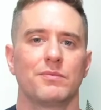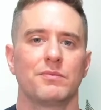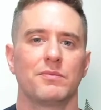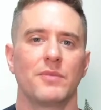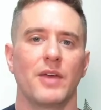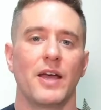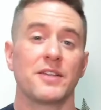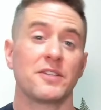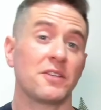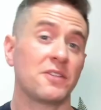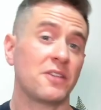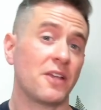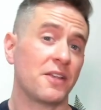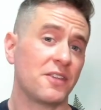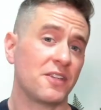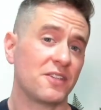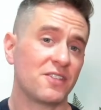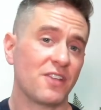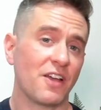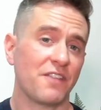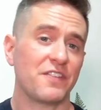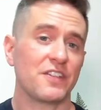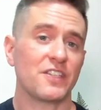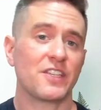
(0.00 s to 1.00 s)
As I said, this
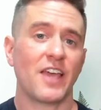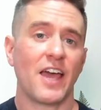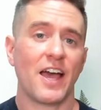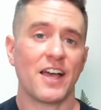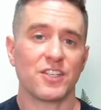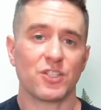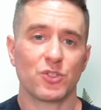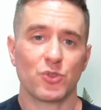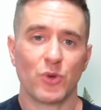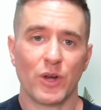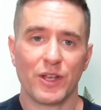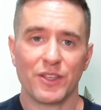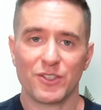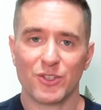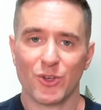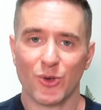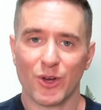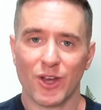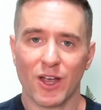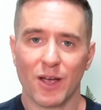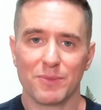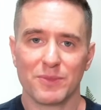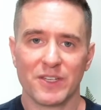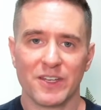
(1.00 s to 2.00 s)
stuff is cask strength, so it
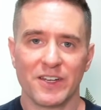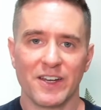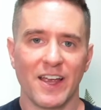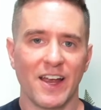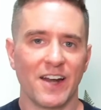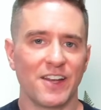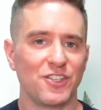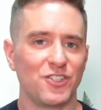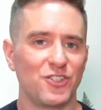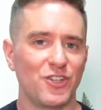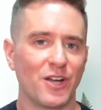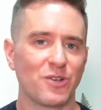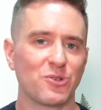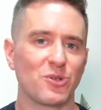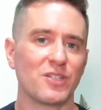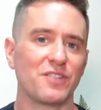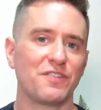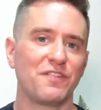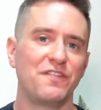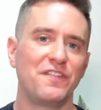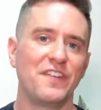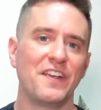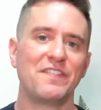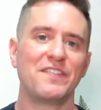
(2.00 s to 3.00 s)
comes in at a generous
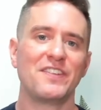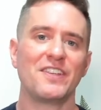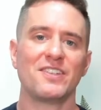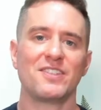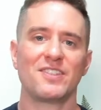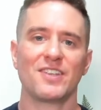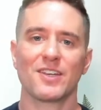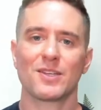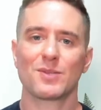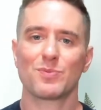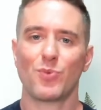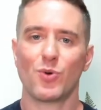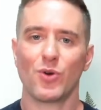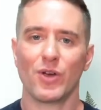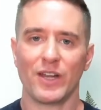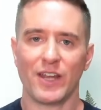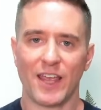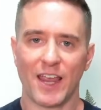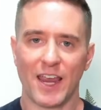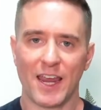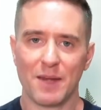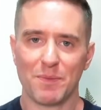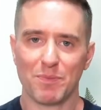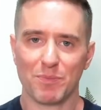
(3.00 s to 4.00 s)

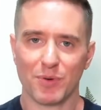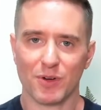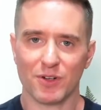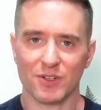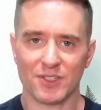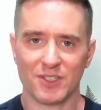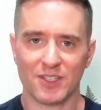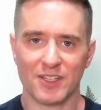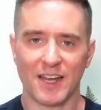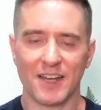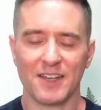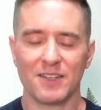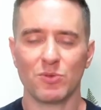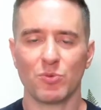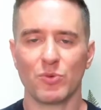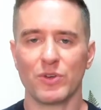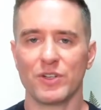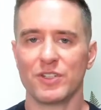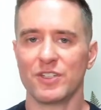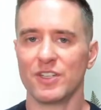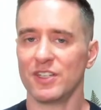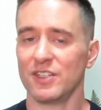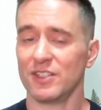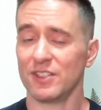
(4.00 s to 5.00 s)
56.8%,
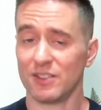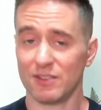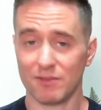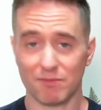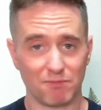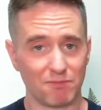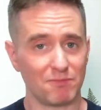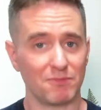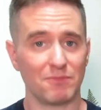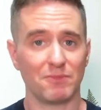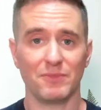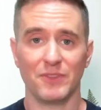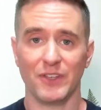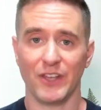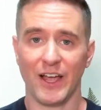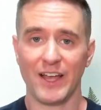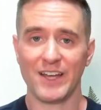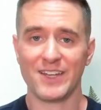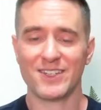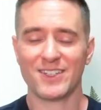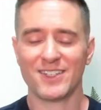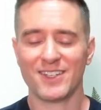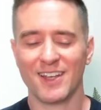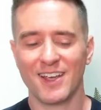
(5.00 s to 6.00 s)
which is
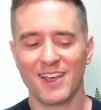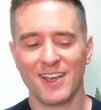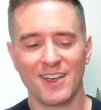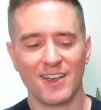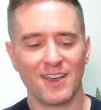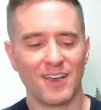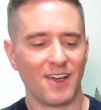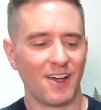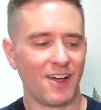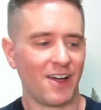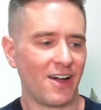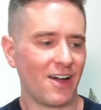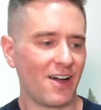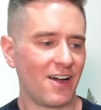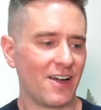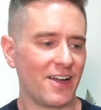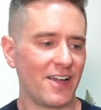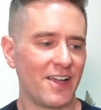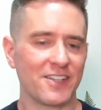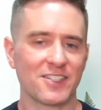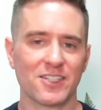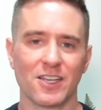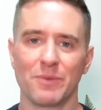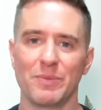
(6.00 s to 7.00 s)
nice.
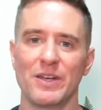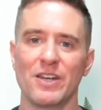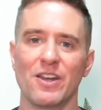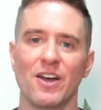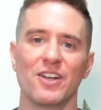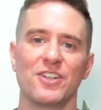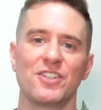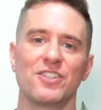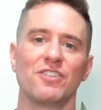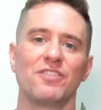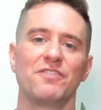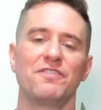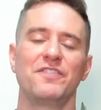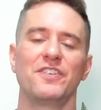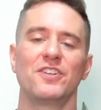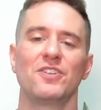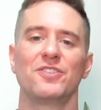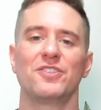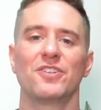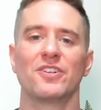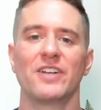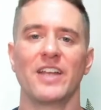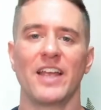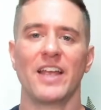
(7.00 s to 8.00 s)
It's going to be non-chill
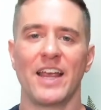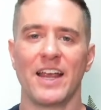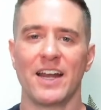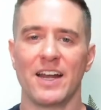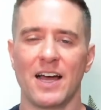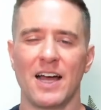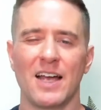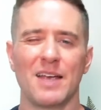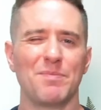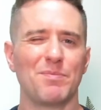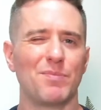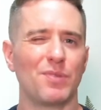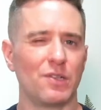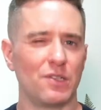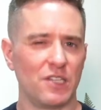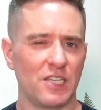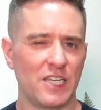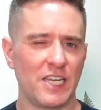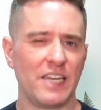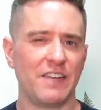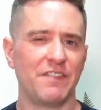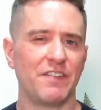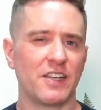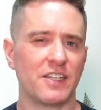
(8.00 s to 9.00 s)
filtered, and I
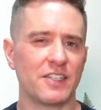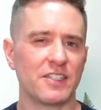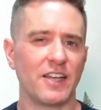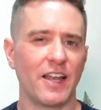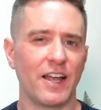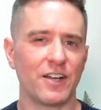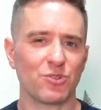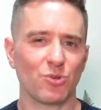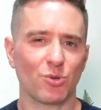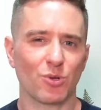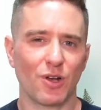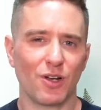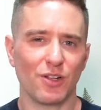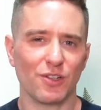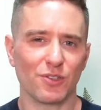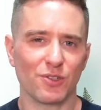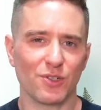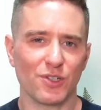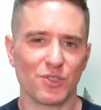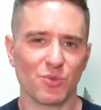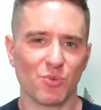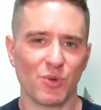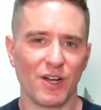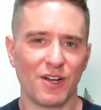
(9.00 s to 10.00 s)
believe it's natural color
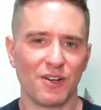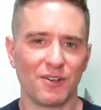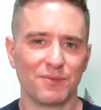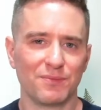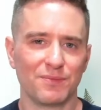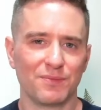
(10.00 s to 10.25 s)
as well.